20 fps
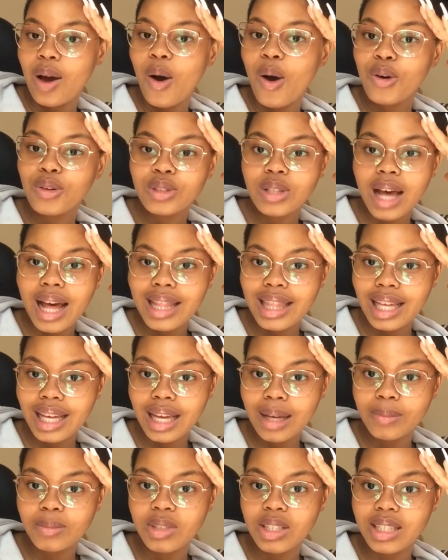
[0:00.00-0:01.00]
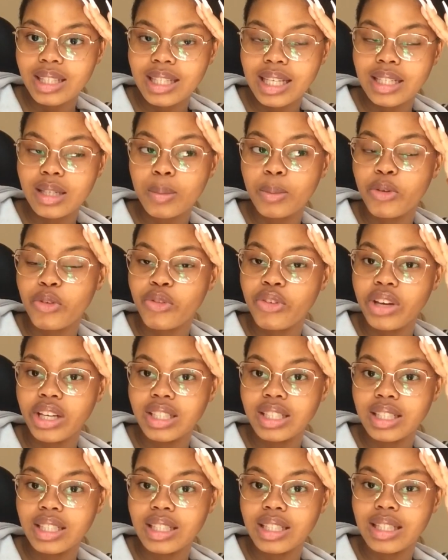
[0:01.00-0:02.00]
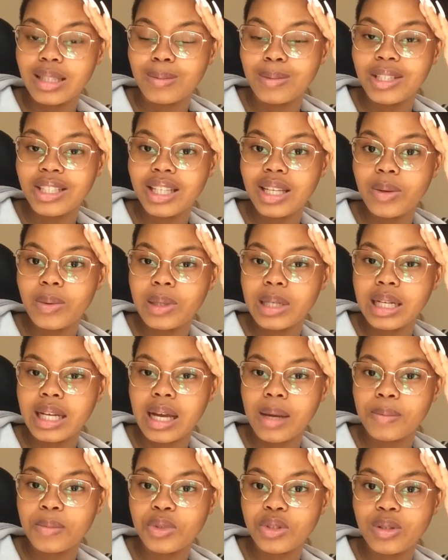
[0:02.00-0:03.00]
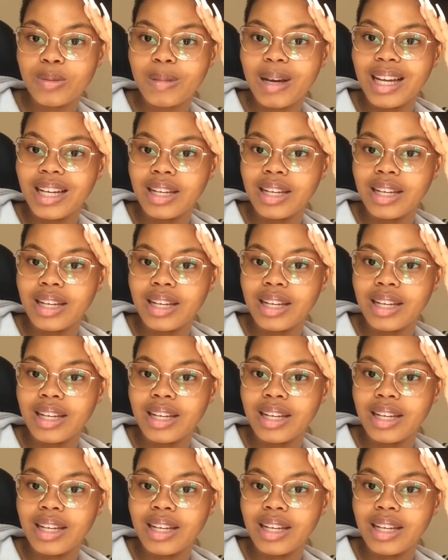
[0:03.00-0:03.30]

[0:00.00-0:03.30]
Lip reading: also, I think I'm just such a perfectionist, especially when it comes to my